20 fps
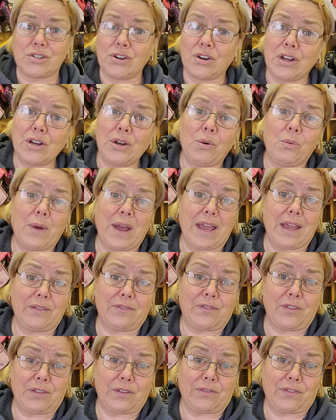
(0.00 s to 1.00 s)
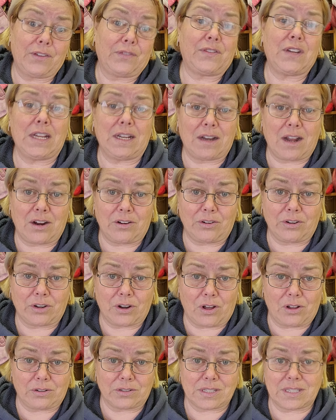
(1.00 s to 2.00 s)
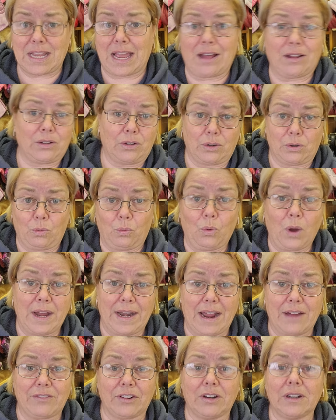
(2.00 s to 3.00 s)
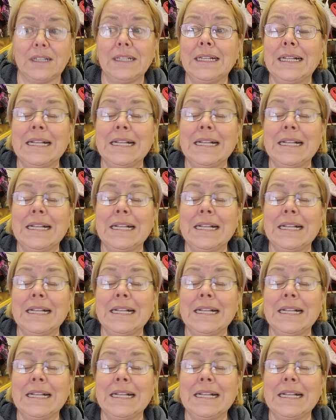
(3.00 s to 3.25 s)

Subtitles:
You're going to wait for the $1,500 sale or whatever.